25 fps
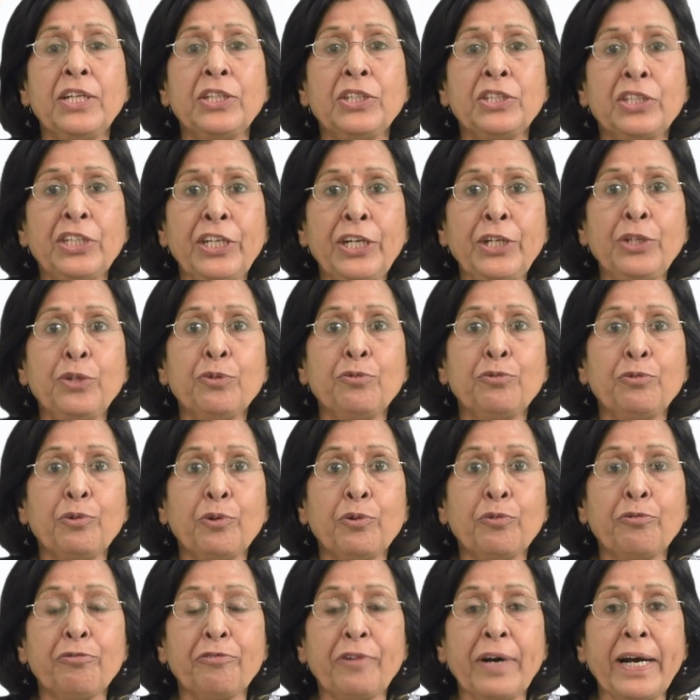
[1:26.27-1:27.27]
3 to
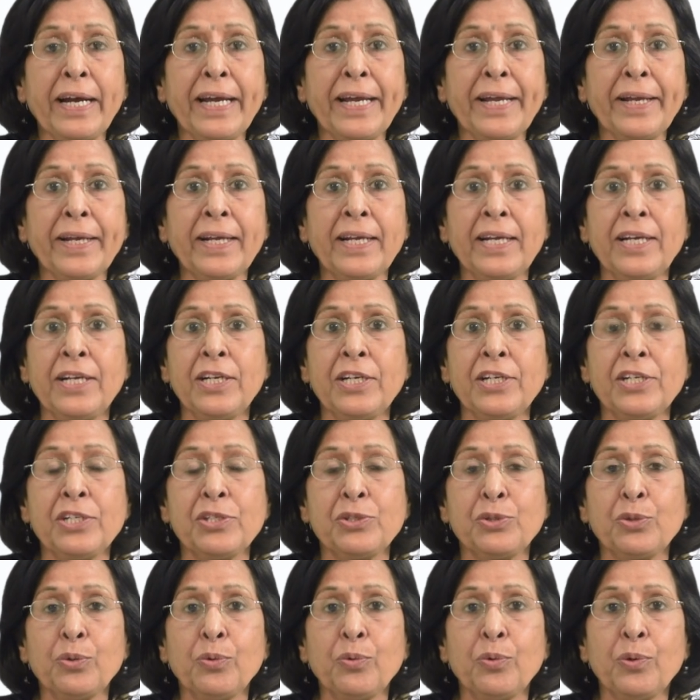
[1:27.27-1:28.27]
4, 5.
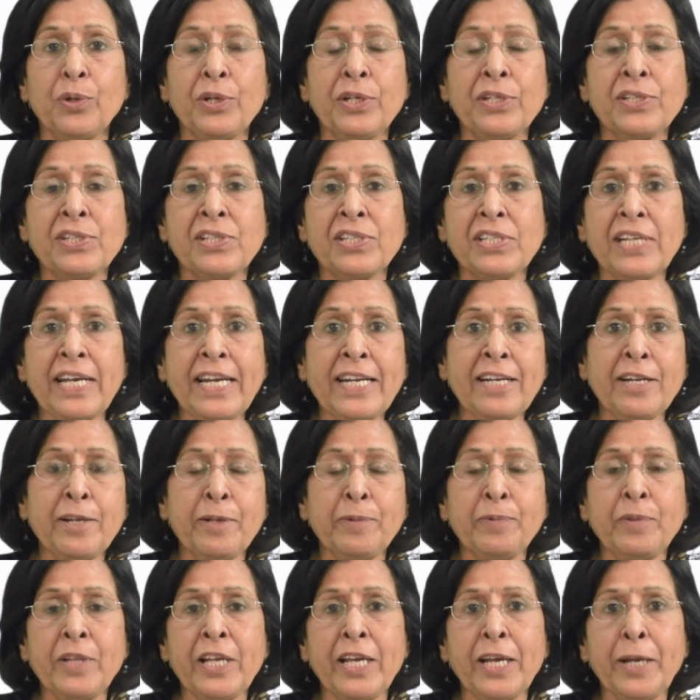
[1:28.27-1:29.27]
So it's said
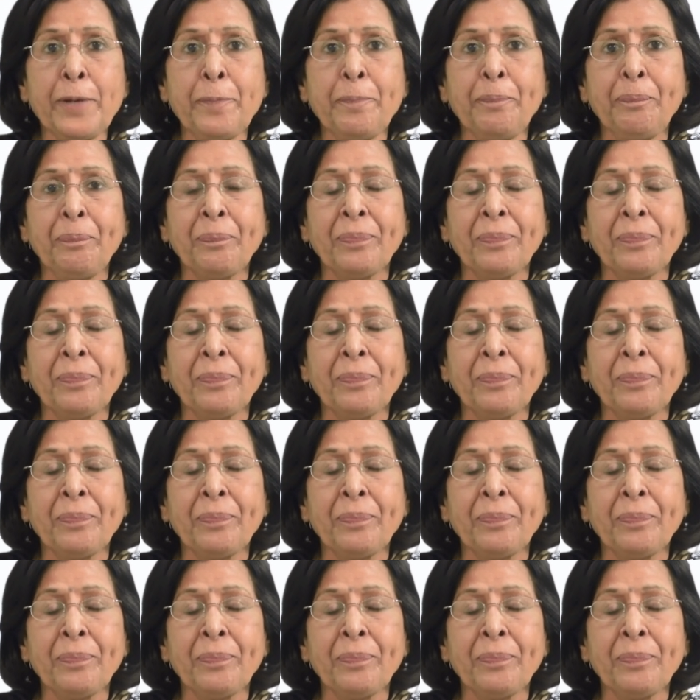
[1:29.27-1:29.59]
in the